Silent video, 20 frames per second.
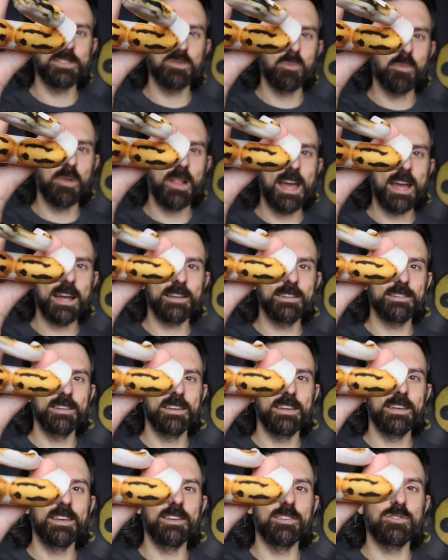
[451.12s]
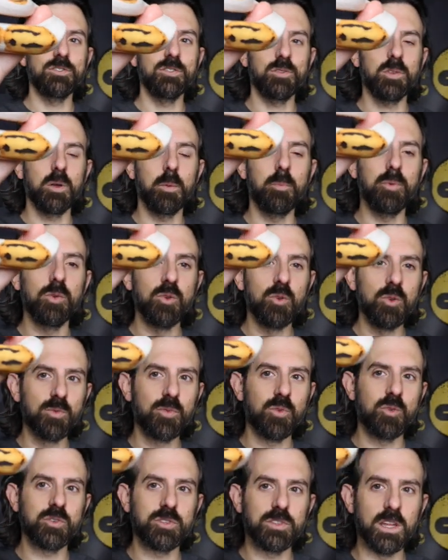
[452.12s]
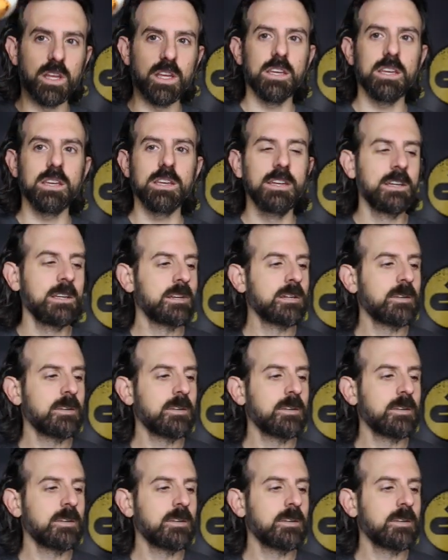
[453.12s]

are black. He is just a beautiful snake.